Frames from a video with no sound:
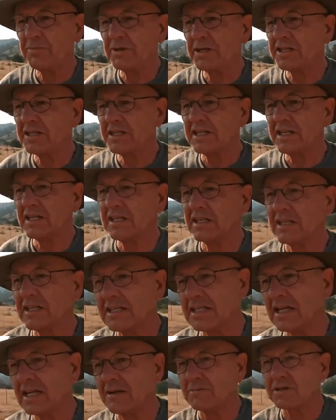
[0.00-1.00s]
been sitting in the
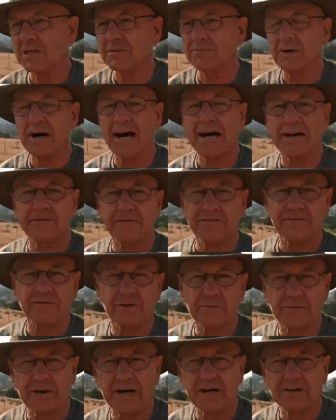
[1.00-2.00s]
same spot
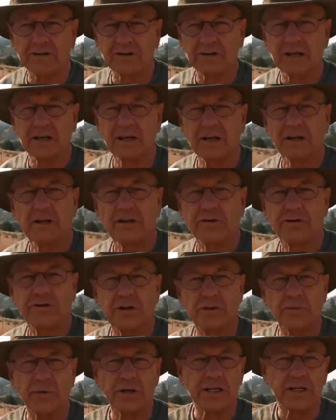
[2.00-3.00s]
for about
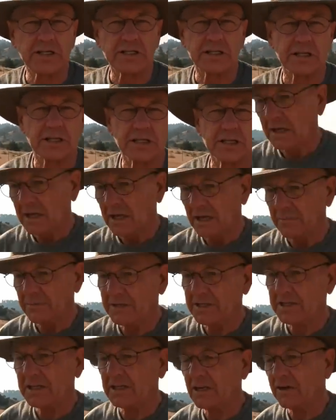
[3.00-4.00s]
3 weeks. Had
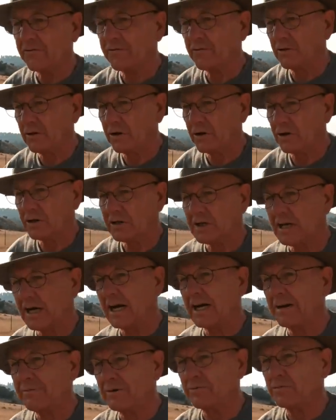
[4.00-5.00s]
been sitting there for a long
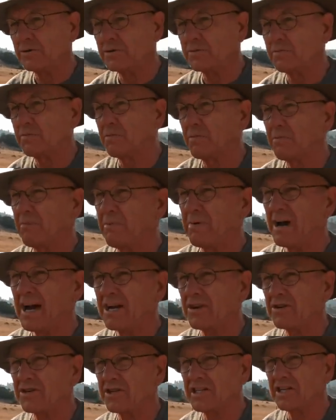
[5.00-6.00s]
time and was
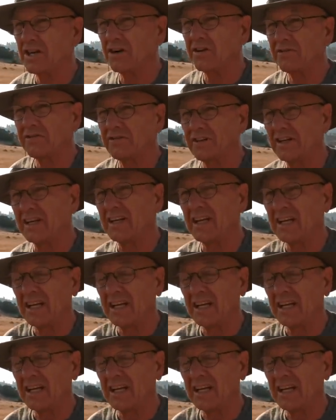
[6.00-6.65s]
by herself,